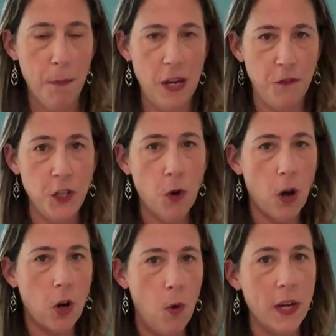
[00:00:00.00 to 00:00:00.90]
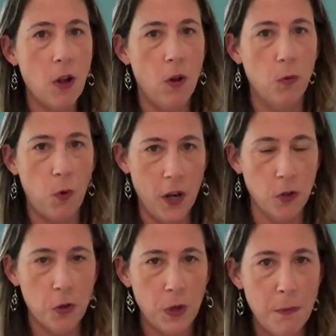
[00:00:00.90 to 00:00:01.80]
If you are going on Royal
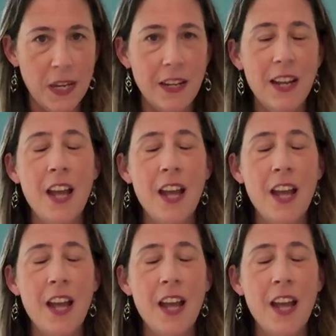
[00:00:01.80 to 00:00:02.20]
Caribbean,